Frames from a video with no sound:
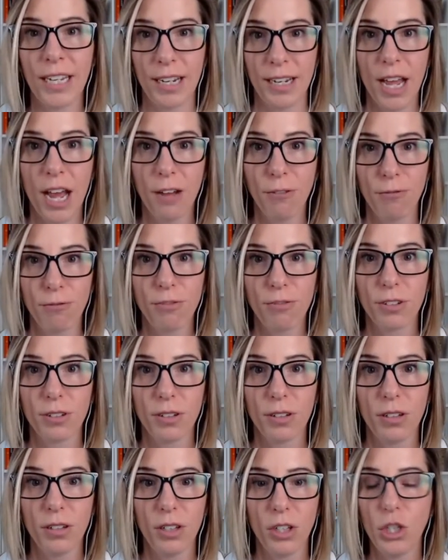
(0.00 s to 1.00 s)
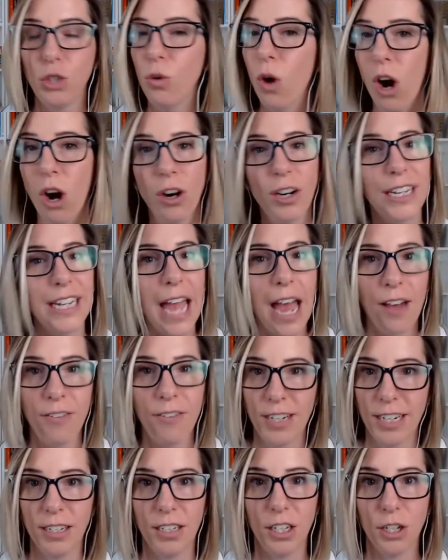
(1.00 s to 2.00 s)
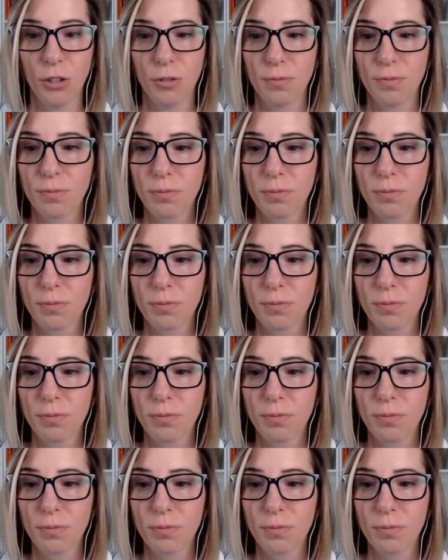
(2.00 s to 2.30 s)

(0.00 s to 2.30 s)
enough. You already have it in you